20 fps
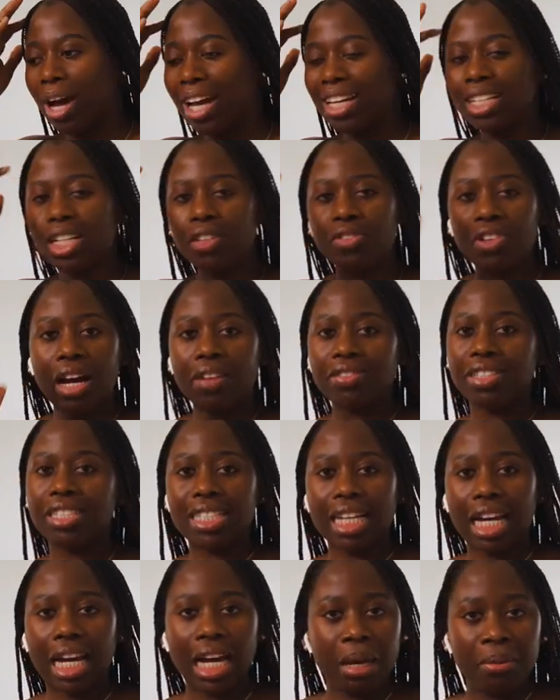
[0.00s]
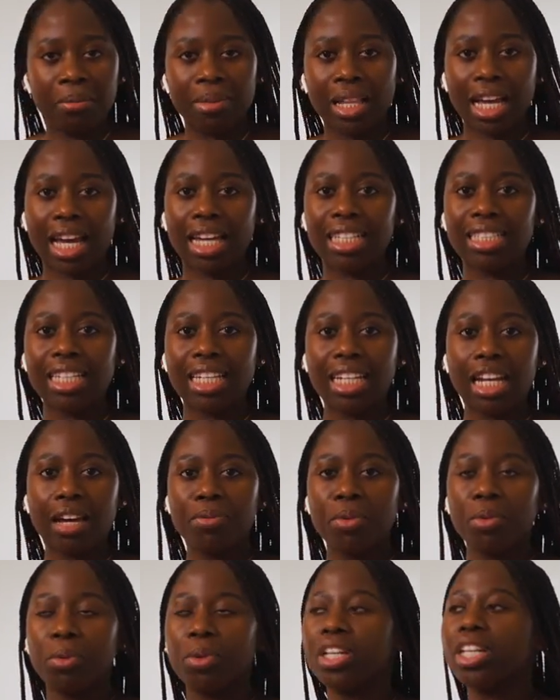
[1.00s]
I didn't even have the time. Like I said, I've
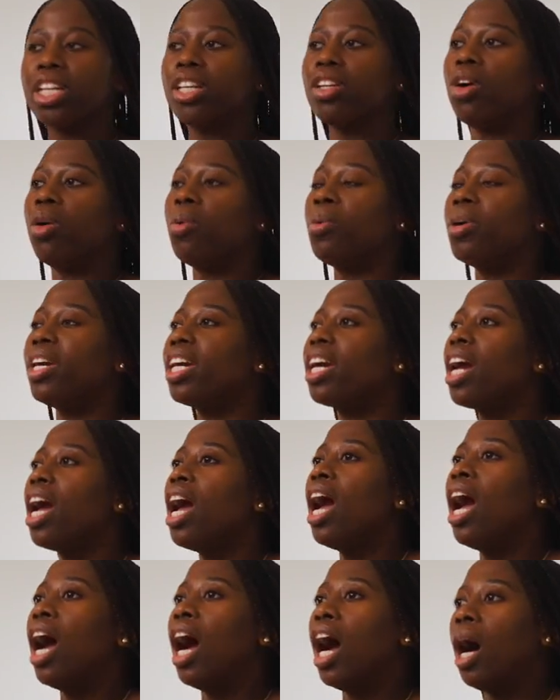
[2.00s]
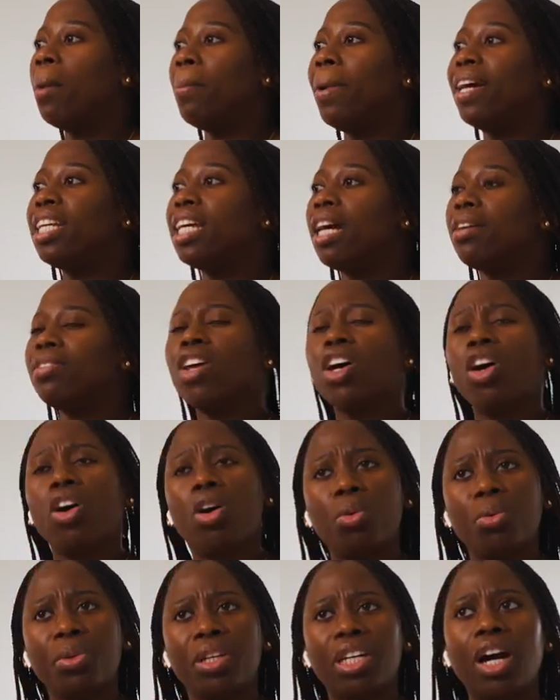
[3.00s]
been working all week. Um, I didn't, not
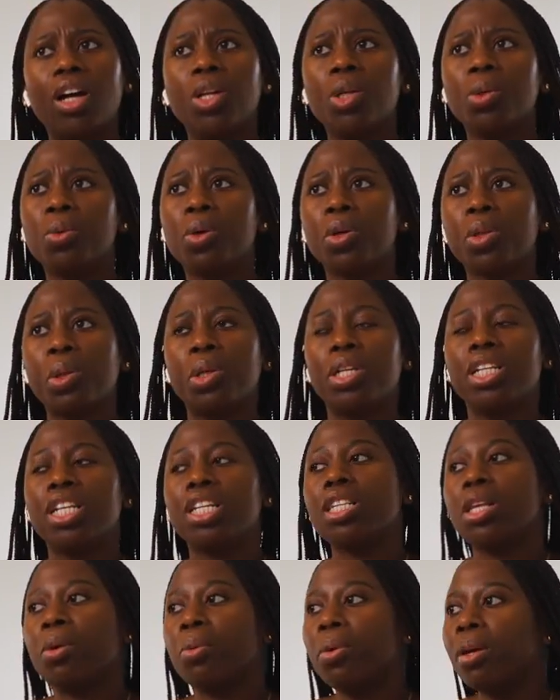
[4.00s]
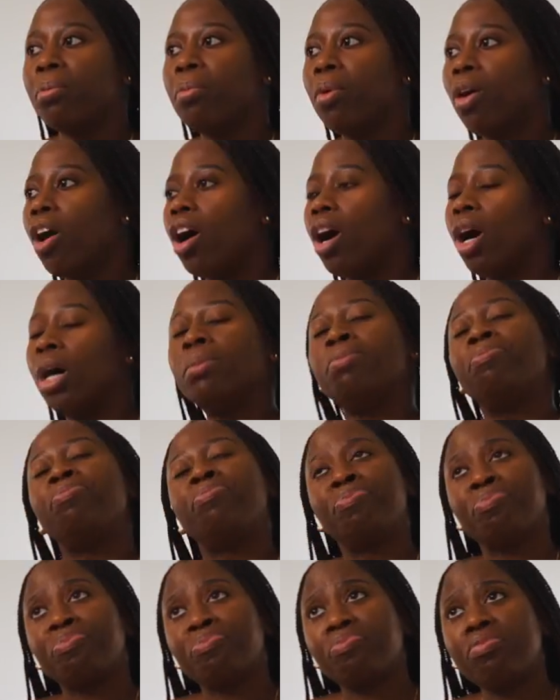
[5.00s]
all week. I only work three days a week. But um,
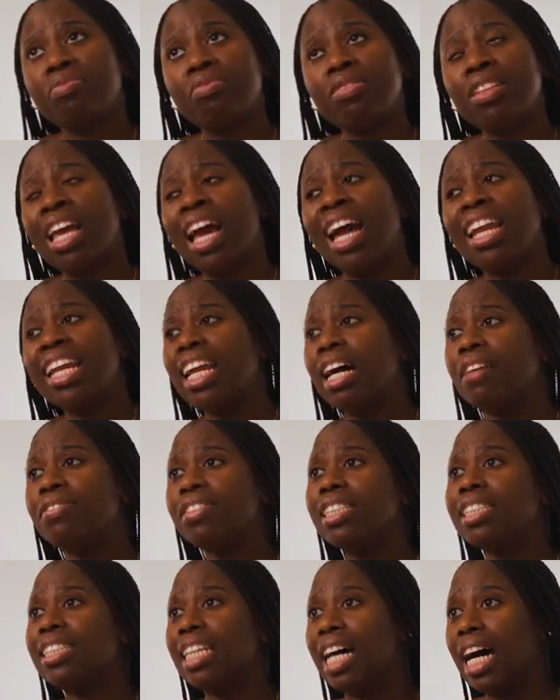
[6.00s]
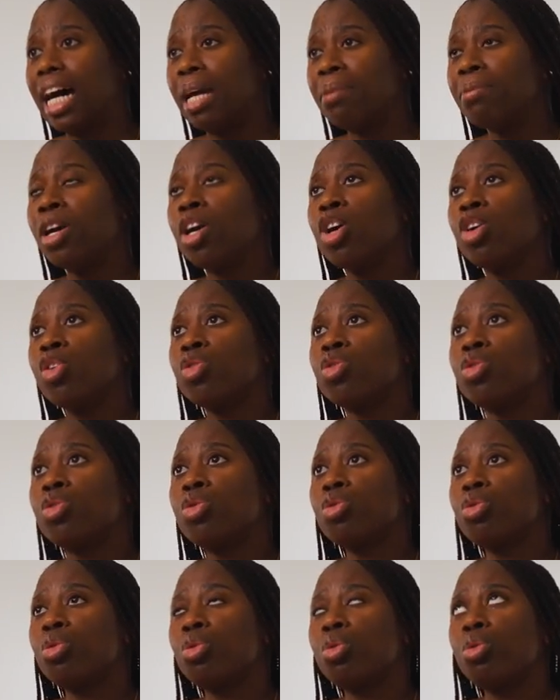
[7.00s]
I didn't have the time
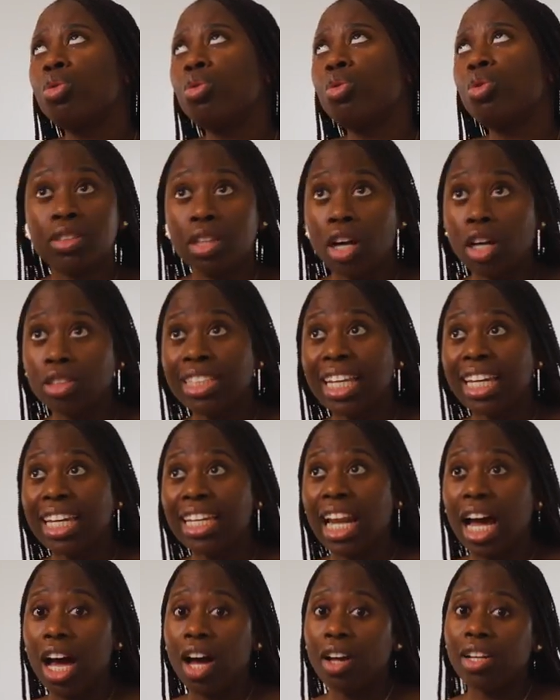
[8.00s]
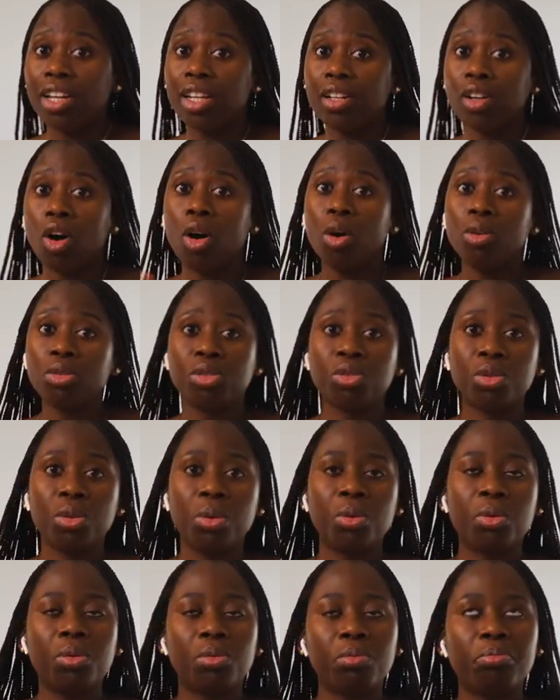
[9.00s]
to take it out. And
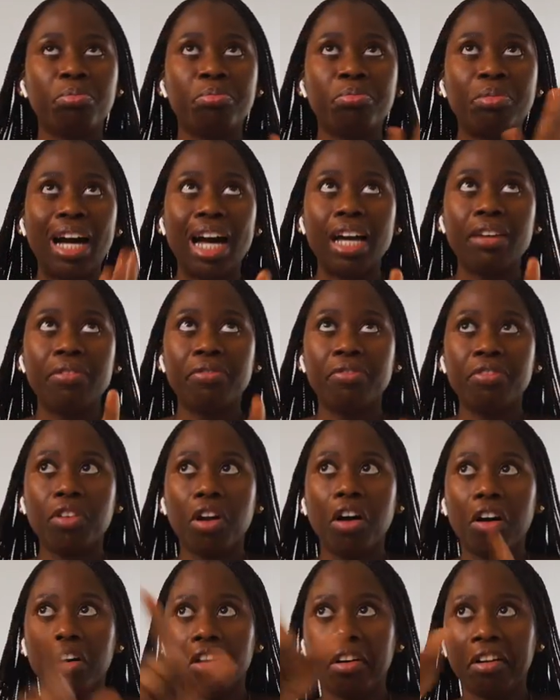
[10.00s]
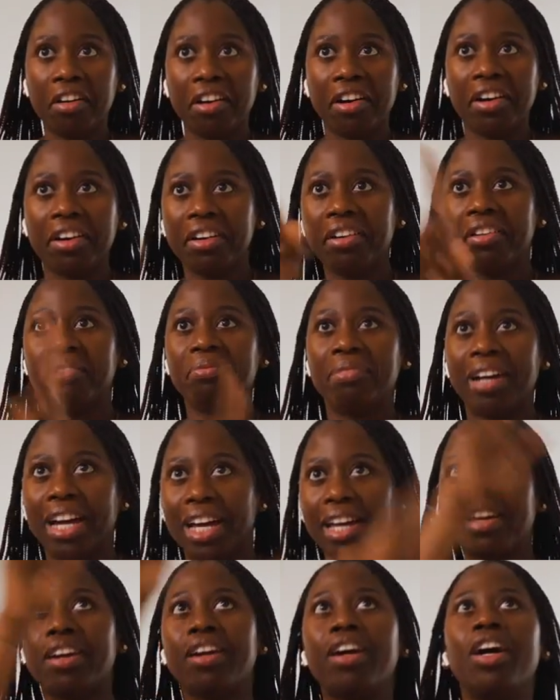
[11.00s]
also my vlog,
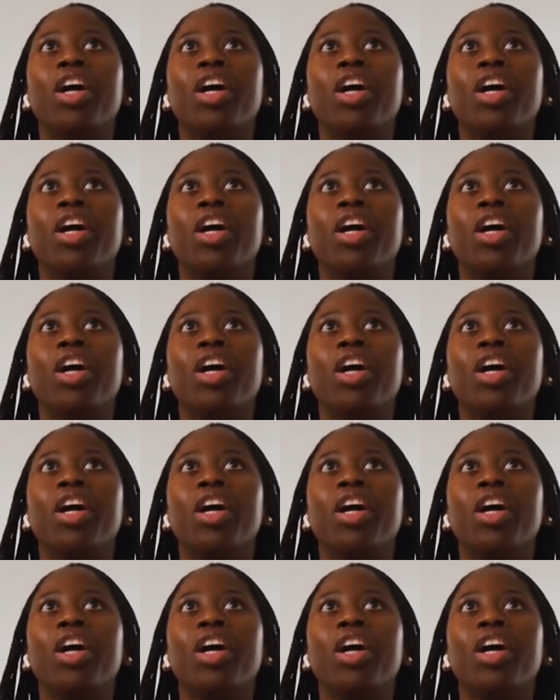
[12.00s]
my